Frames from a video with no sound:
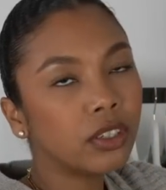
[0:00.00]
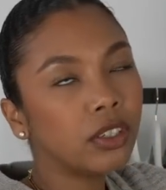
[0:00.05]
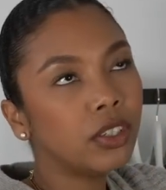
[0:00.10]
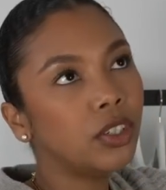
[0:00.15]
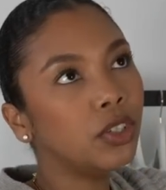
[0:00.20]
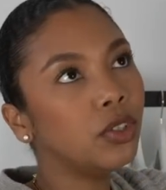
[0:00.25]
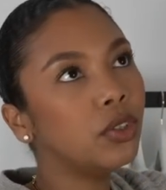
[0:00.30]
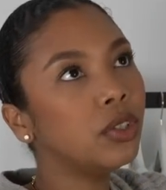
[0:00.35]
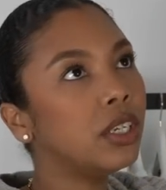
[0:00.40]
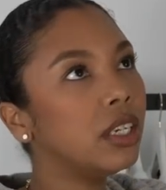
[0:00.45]

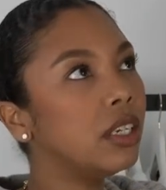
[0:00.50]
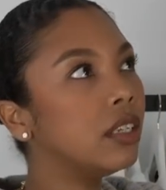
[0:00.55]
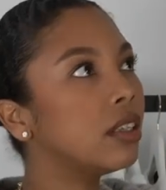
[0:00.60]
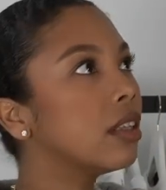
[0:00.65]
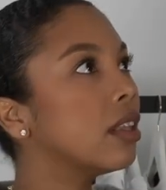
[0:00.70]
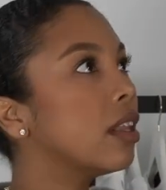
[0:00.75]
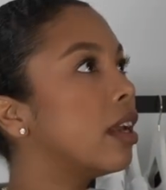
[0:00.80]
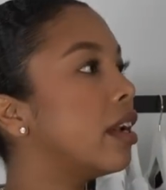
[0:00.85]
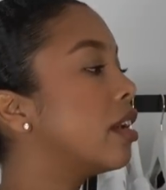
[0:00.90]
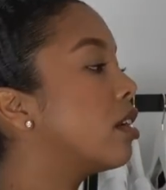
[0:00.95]
You need
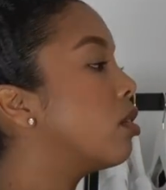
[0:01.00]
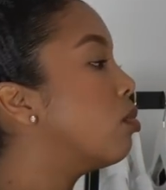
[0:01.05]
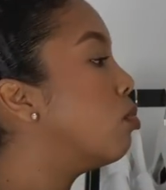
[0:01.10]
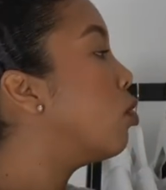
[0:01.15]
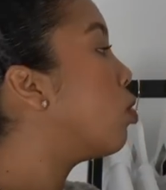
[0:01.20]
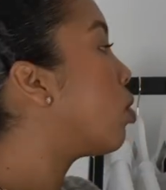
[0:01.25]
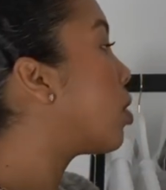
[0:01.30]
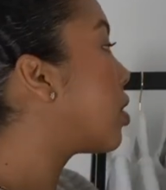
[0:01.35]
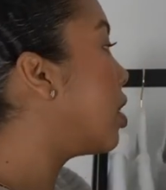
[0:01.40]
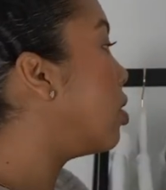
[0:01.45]
like
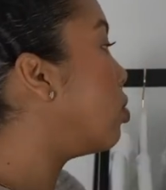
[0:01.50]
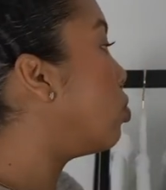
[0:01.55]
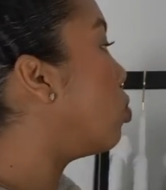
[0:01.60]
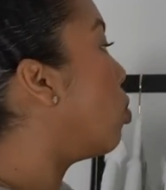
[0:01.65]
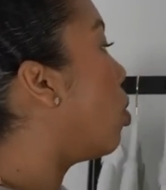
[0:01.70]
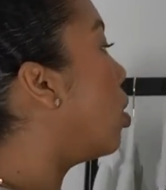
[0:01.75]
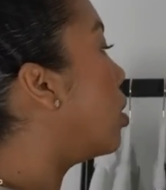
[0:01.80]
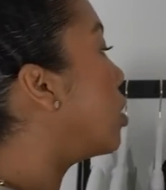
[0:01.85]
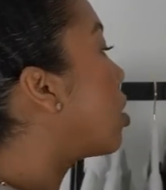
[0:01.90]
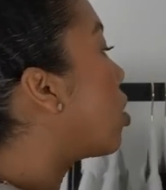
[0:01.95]
more than
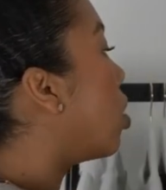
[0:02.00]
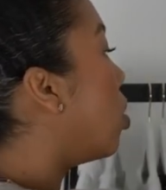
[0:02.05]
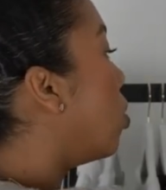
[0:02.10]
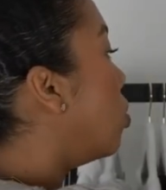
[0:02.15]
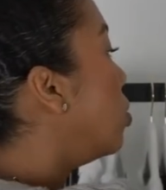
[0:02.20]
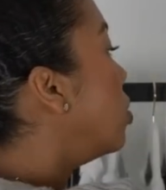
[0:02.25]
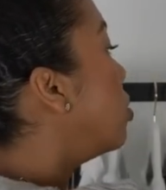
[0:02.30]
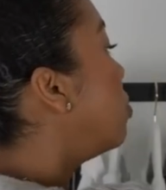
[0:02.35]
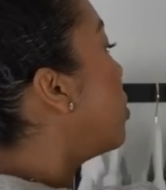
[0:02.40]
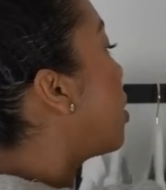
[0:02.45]
1
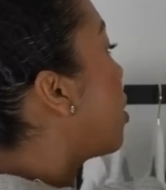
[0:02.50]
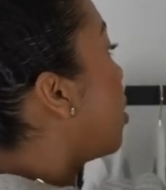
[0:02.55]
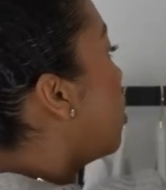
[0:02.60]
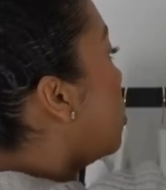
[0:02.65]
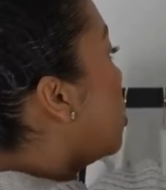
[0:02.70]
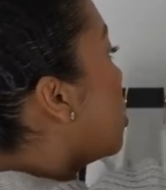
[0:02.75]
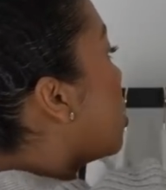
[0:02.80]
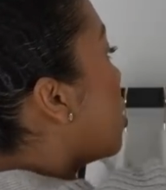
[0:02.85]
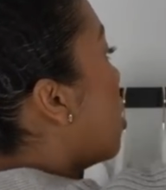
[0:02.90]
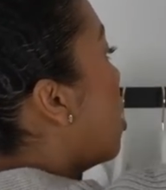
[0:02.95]
coat
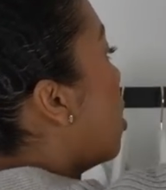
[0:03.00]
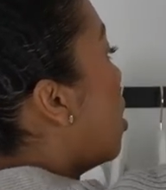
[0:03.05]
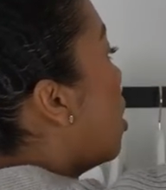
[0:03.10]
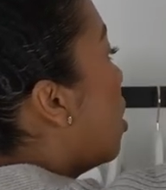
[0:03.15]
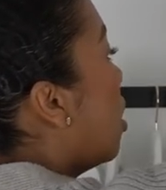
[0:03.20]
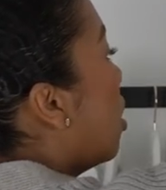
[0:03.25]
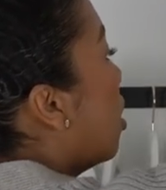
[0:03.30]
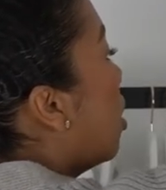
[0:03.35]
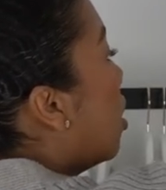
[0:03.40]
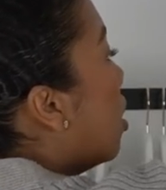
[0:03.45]
because
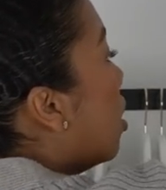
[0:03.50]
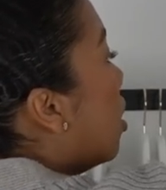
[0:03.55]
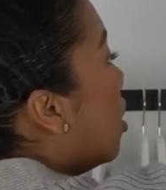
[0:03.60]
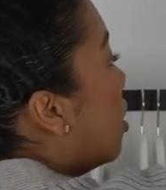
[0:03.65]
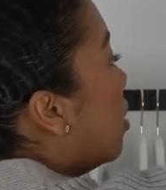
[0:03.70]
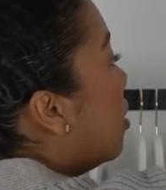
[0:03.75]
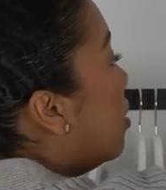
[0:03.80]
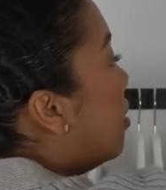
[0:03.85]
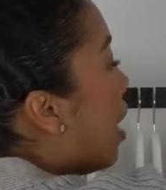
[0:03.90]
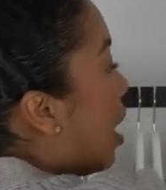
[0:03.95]

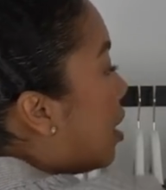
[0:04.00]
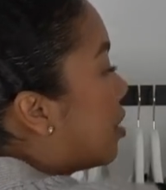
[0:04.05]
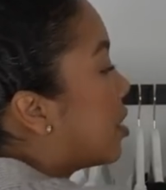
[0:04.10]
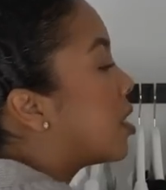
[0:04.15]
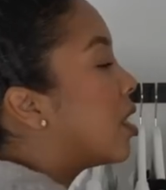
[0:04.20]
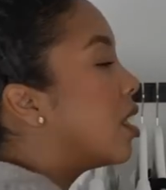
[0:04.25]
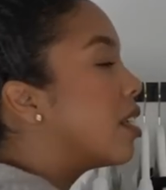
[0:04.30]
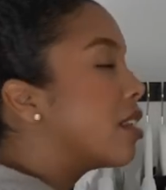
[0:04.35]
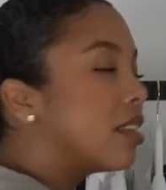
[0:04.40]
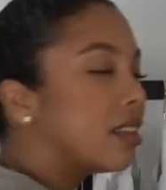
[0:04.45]
that's
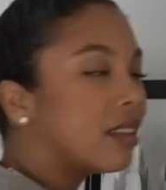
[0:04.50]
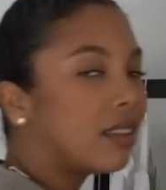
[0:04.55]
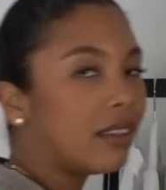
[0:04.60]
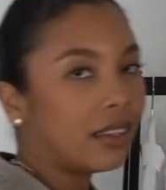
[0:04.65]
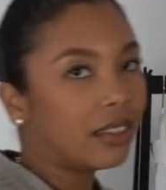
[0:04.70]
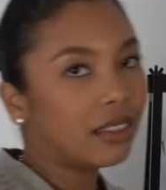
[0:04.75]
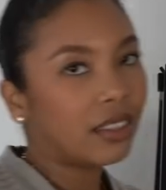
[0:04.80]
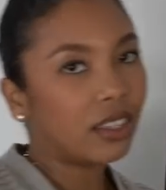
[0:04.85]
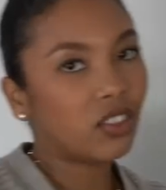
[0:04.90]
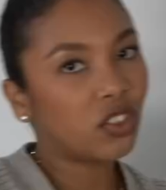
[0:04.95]
like the
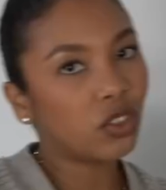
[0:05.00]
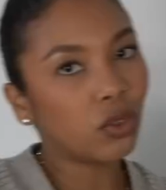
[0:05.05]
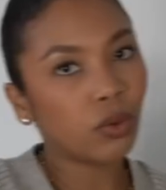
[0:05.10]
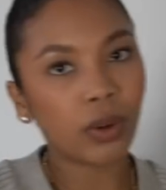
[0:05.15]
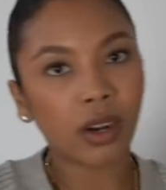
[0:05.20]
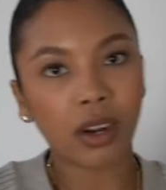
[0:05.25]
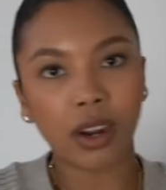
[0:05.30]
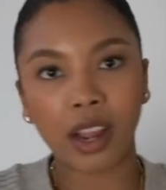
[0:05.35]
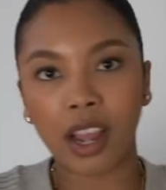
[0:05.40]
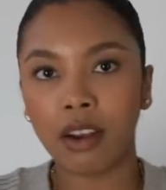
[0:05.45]
thing that you
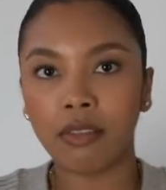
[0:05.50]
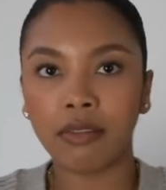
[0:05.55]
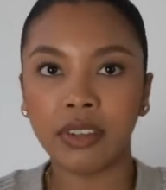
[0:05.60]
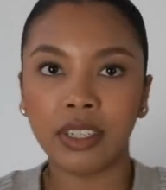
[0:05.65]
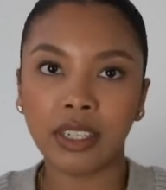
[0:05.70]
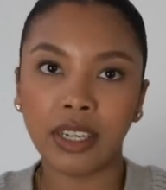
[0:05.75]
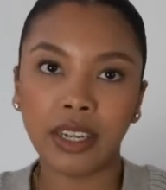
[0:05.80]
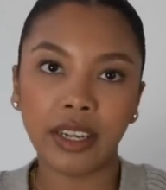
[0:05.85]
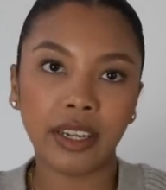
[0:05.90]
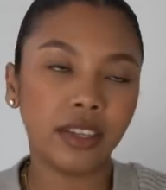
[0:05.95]
wear every
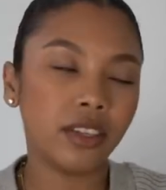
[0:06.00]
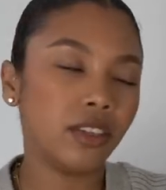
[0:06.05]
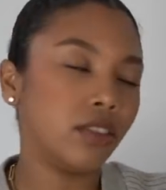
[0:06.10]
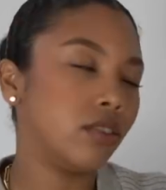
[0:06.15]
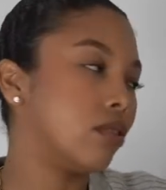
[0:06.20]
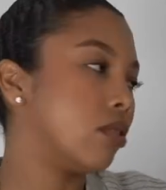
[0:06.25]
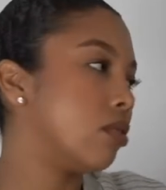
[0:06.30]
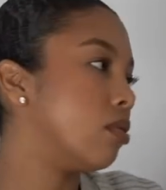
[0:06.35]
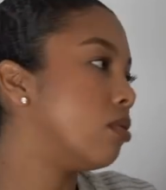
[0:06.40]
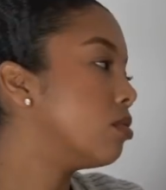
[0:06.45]
day, you
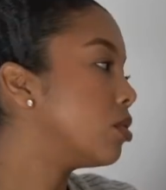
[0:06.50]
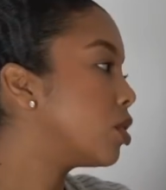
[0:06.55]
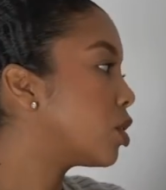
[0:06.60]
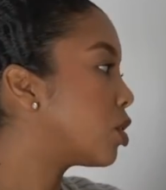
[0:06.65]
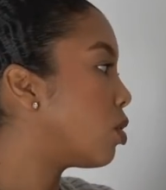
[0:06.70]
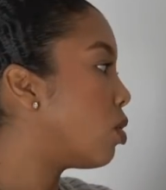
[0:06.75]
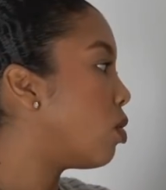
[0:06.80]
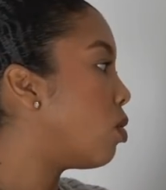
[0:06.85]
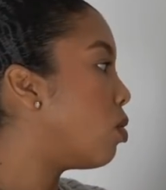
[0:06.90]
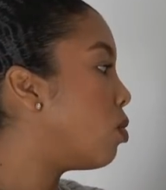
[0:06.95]
know?
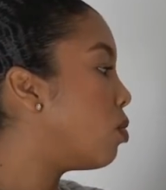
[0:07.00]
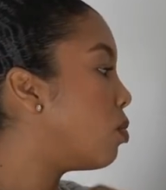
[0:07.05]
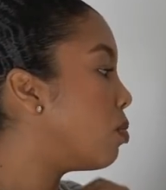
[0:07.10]
So